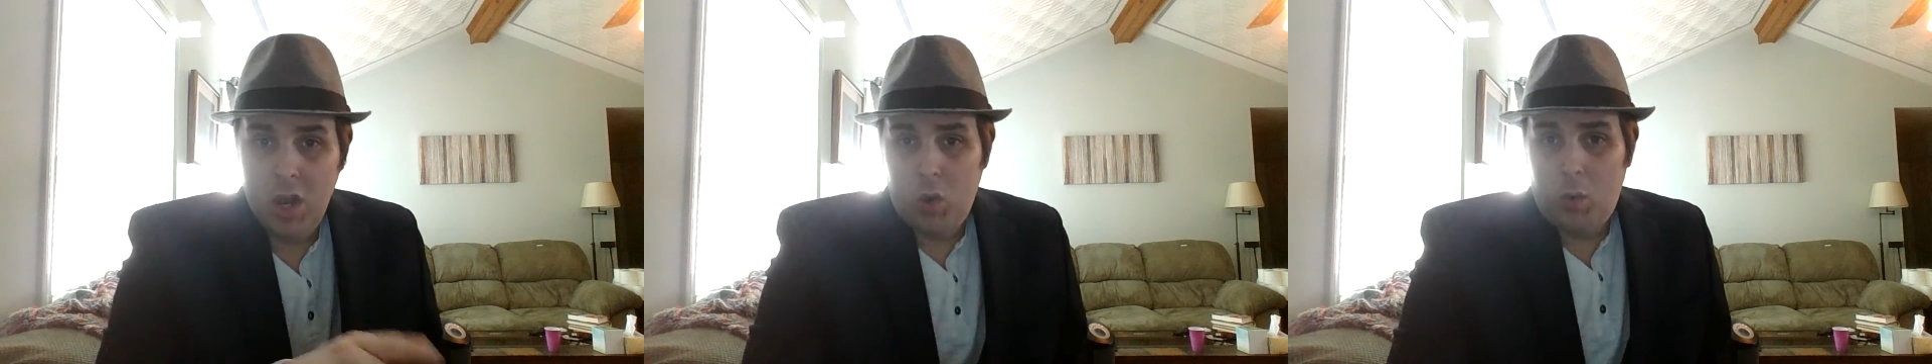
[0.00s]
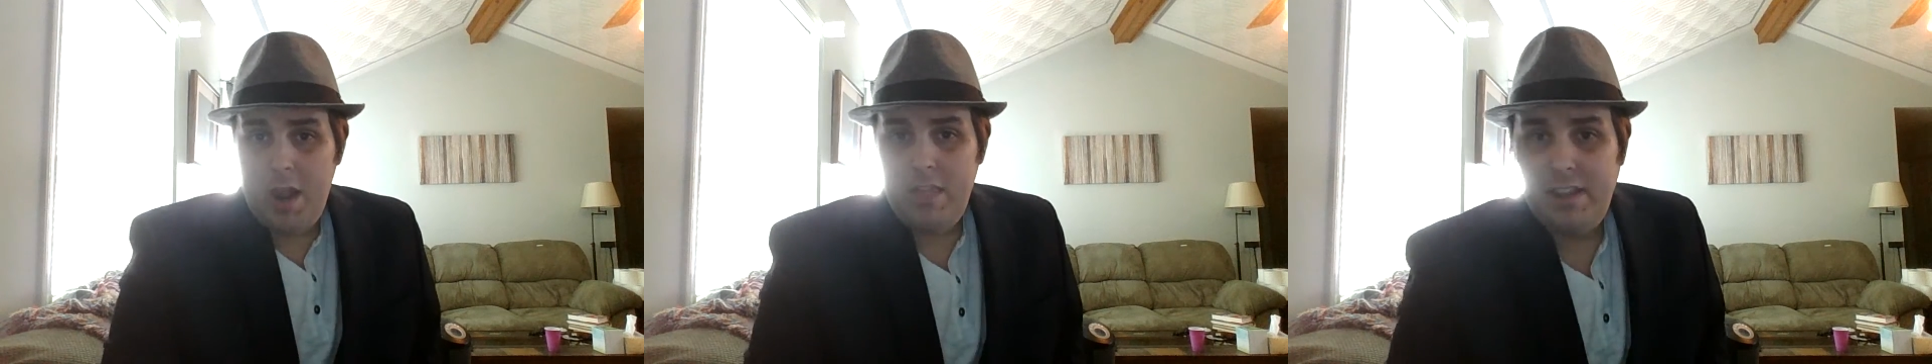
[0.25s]

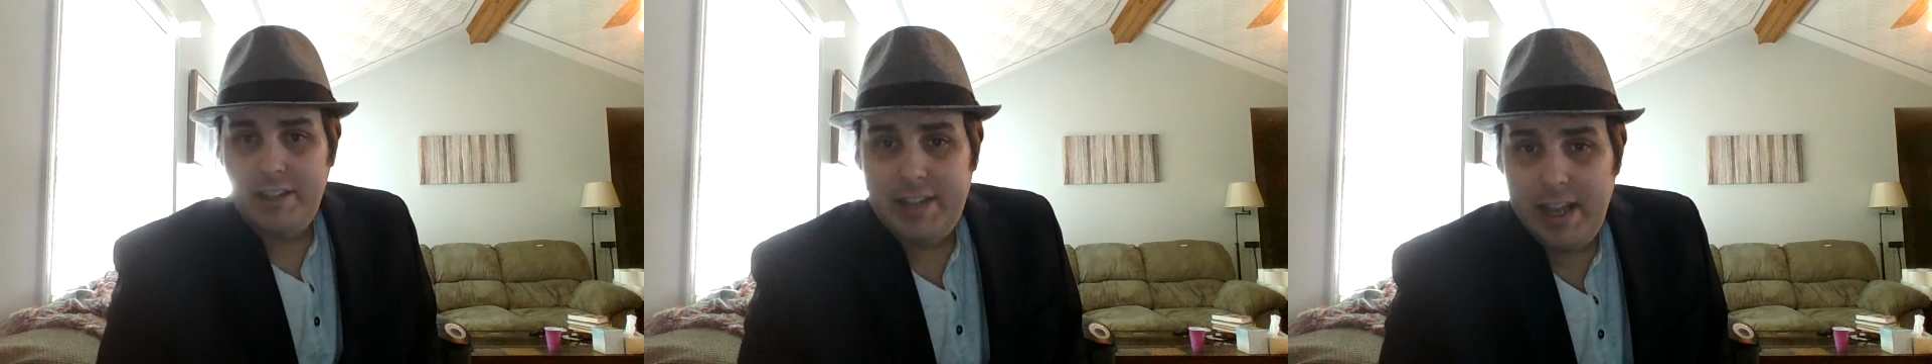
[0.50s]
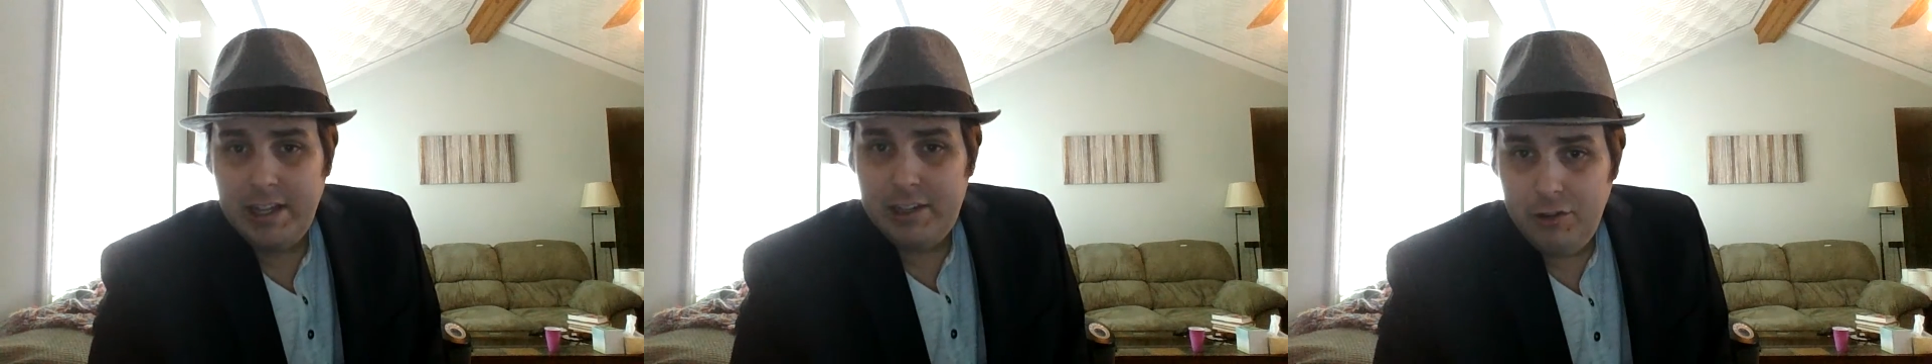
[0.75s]
One of these
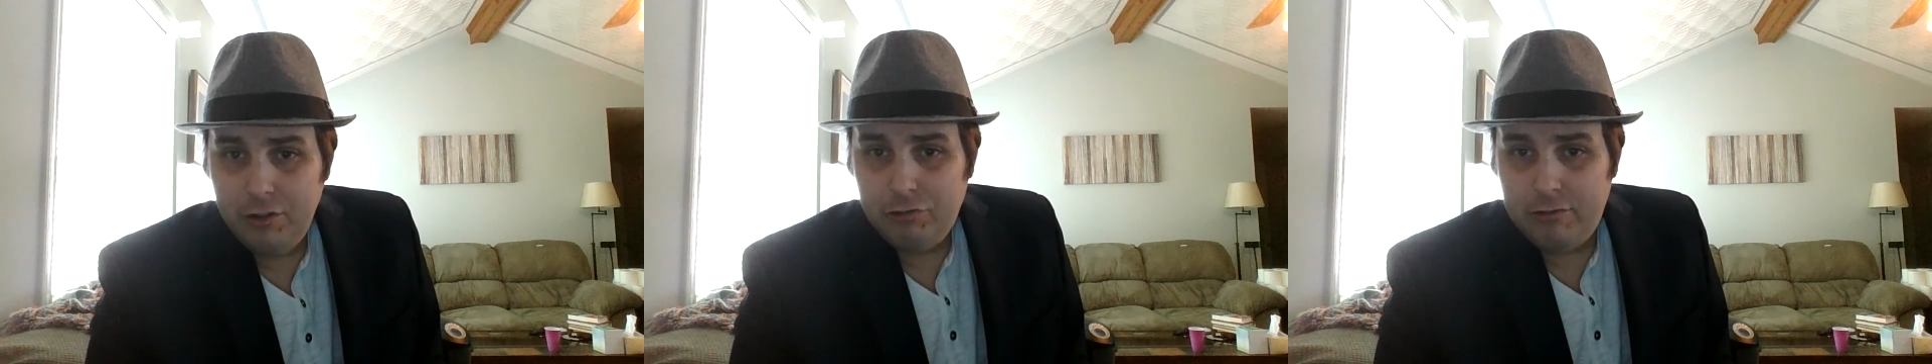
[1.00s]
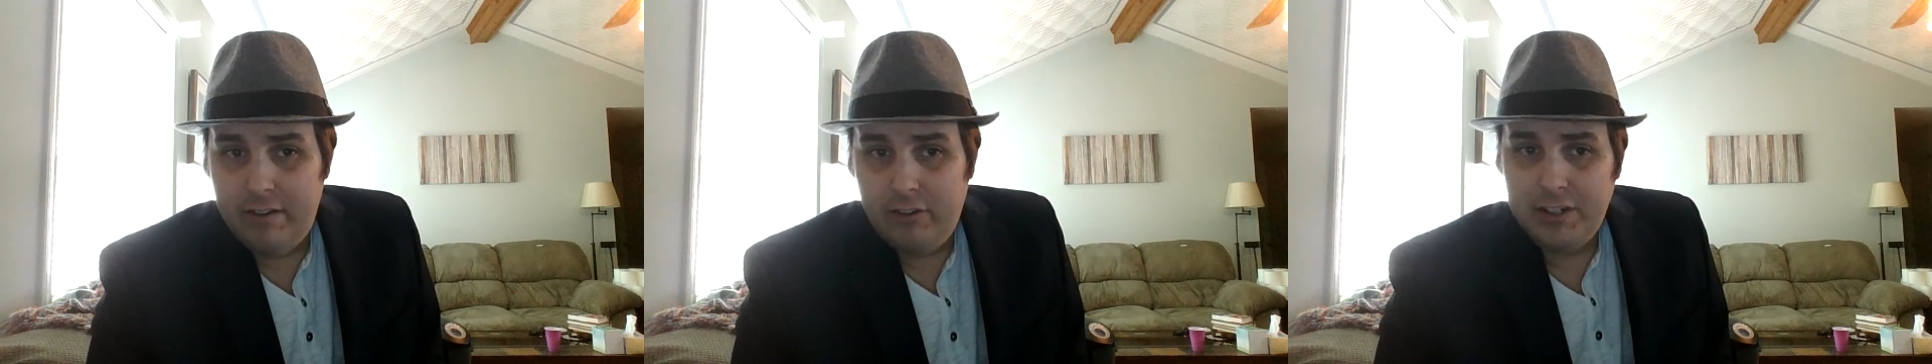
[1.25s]
days in your
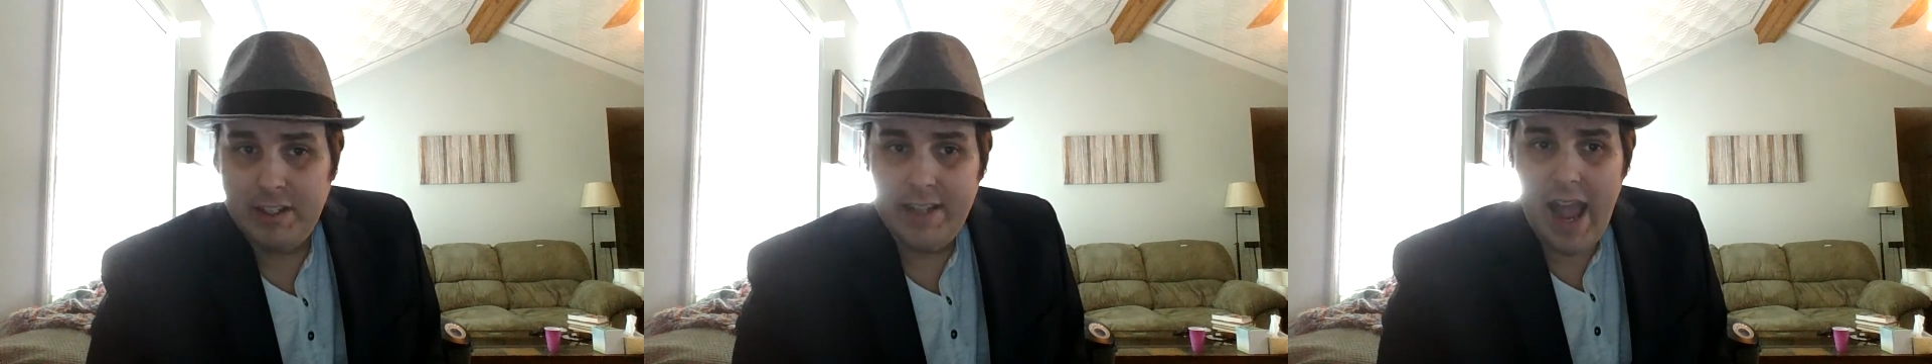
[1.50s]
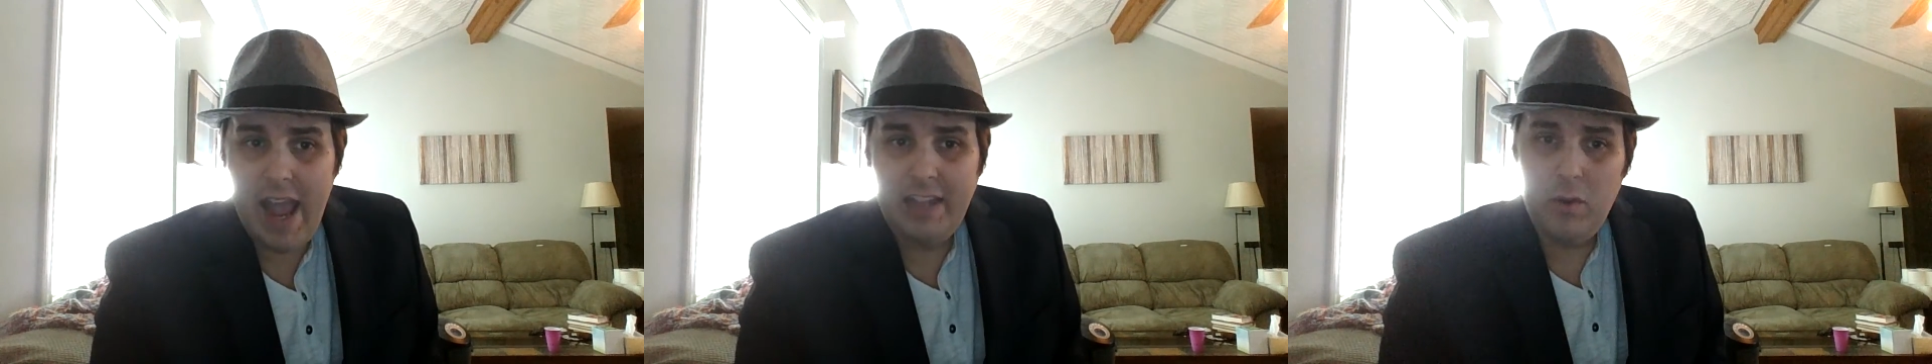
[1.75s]
travels, a guy is